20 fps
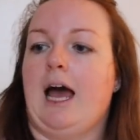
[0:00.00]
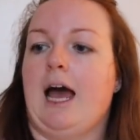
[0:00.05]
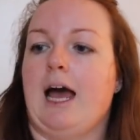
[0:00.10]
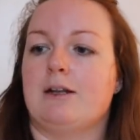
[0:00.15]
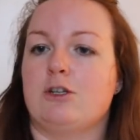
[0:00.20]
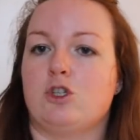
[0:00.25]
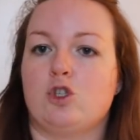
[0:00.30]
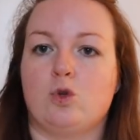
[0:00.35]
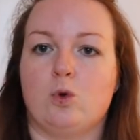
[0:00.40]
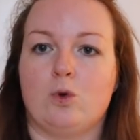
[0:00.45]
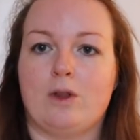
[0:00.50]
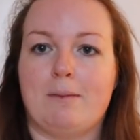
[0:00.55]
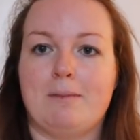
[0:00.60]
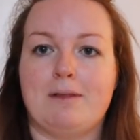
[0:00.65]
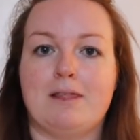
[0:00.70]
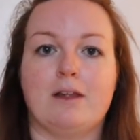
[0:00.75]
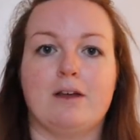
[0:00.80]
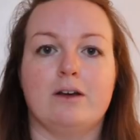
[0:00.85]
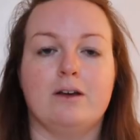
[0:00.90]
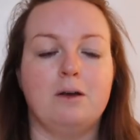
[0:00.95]
and store them
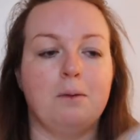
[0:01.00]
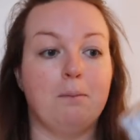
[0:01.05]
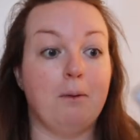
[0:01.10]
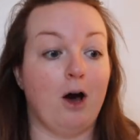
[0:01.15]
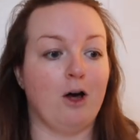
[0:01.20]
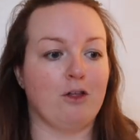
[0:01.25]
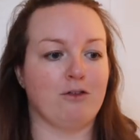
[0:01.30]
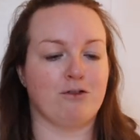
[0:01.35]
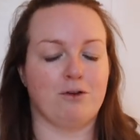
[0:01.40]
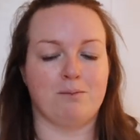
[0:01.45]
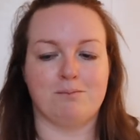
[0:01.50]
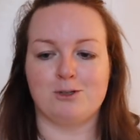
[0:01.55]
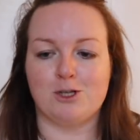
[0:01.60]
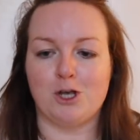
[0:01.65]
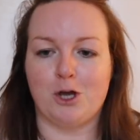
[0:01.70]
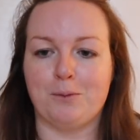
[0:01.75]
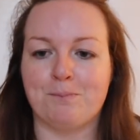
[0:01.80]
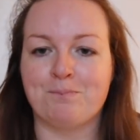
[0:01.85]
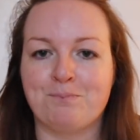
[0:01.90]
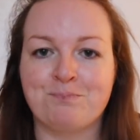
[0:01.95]
in the bathroom. So